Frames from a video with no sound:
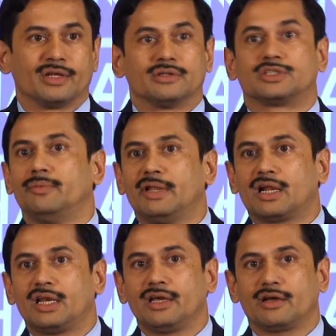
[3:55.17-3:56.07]

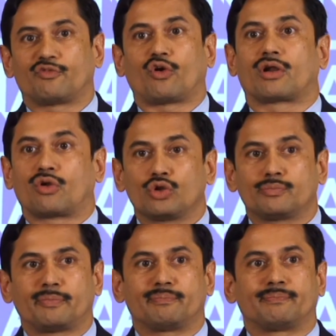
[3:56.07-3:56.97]
Similarly, for growth
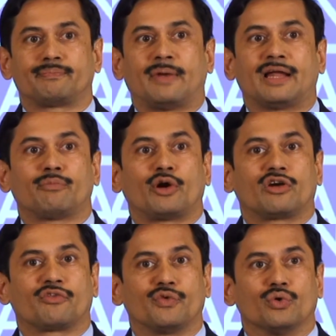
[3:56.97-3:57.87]
plan point
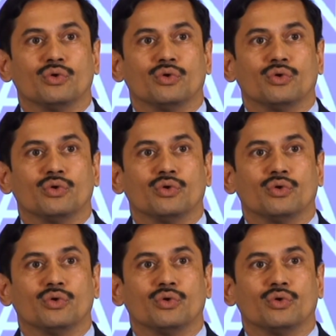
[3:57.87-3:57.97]
of view